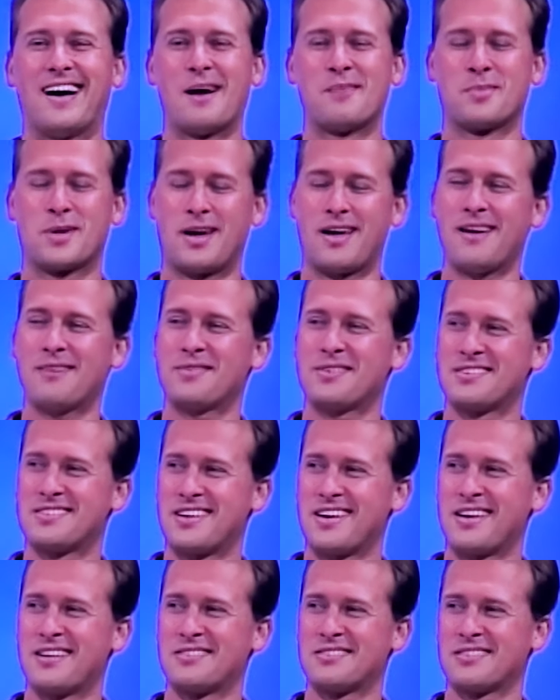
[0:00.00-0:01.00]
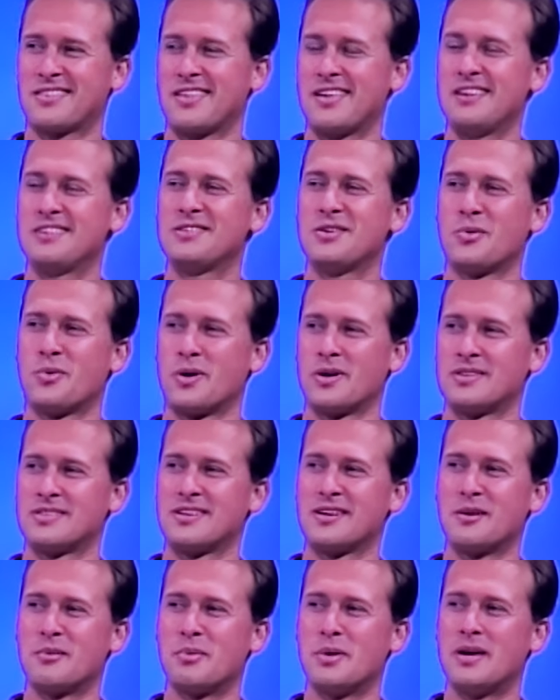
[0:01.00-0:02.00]
I'm going to have to say it's the easy one is
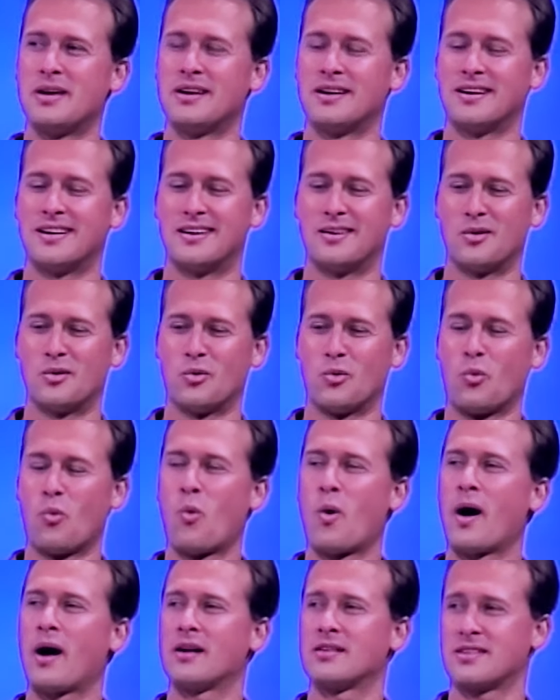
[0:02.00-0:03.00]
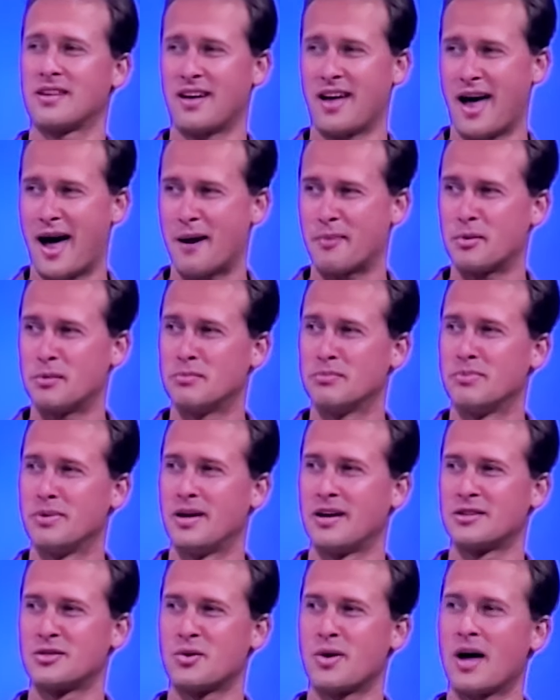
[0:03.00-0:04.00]
going to be uh, where it's going to happen
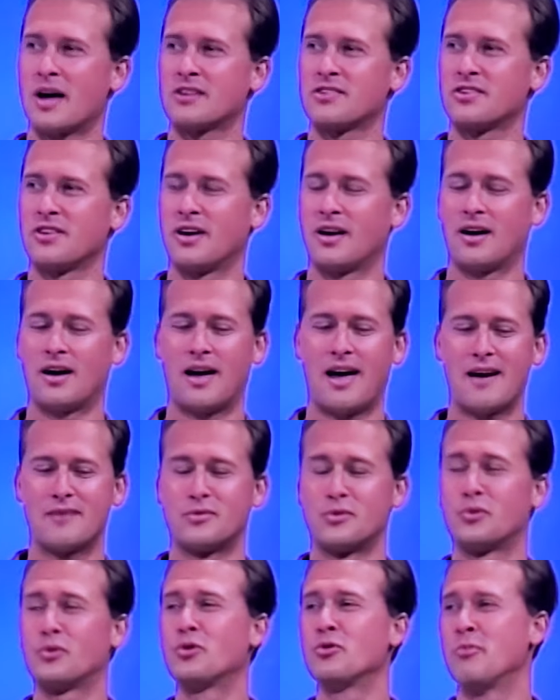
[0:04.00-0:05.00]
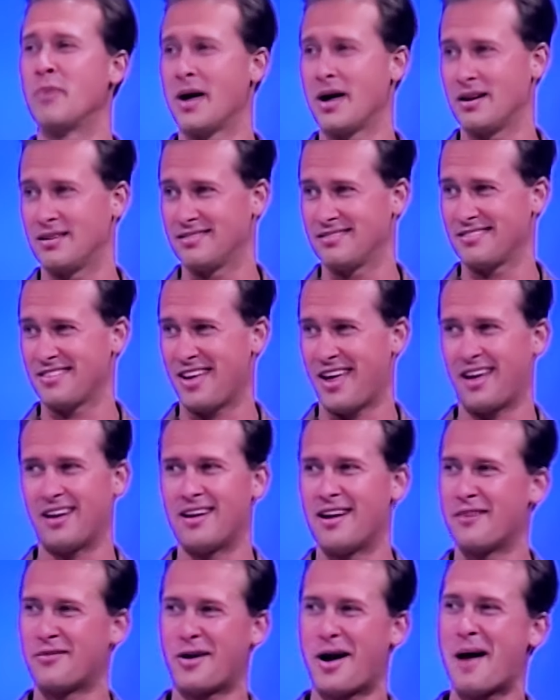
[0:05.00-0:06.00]
because we actually uh, have a roommate and it
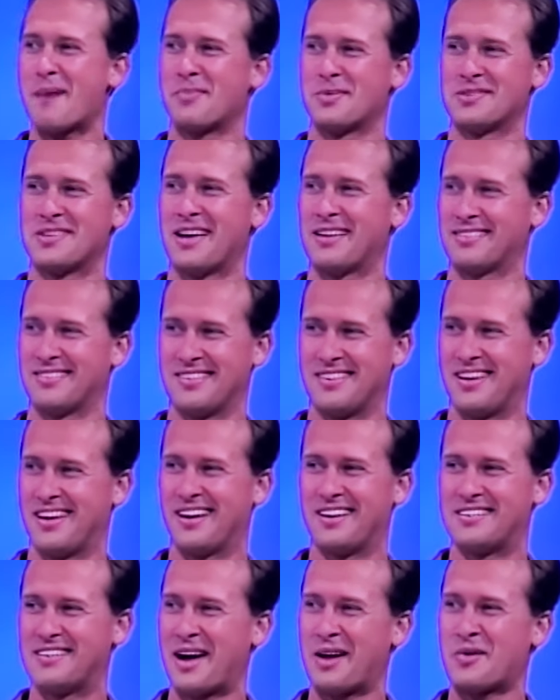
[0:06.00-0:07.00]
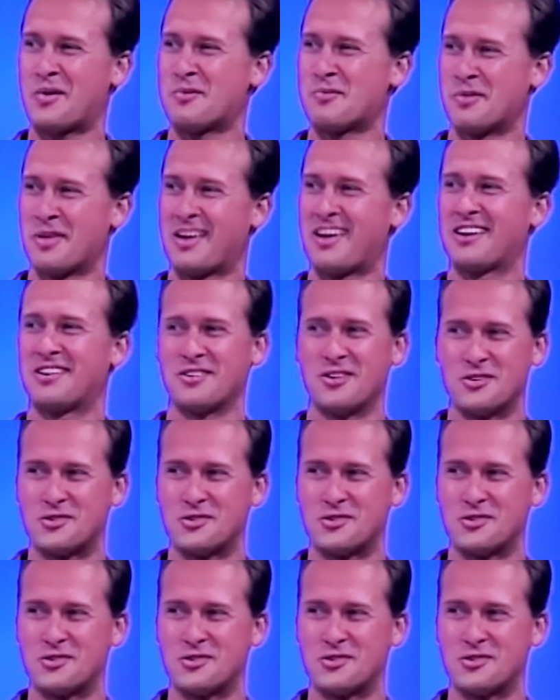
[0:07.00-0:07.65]
never happens out in the uh, dining room or the kitchen.